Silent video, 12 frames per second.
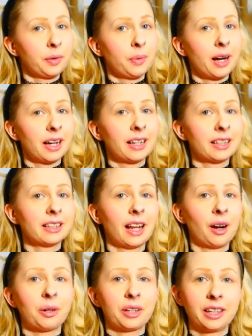everyone,
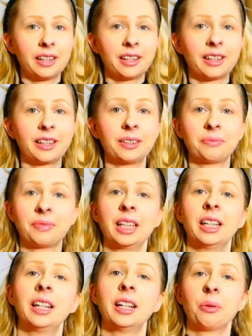now here.
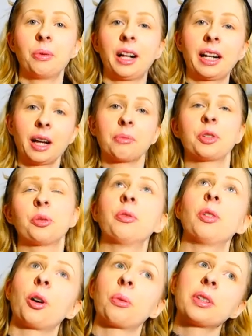Welcome to
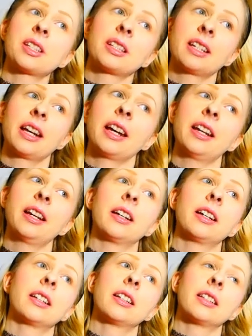Vlogmas day
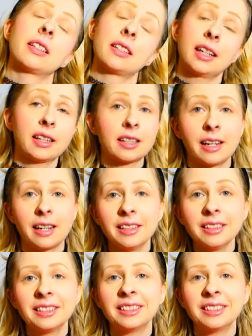16.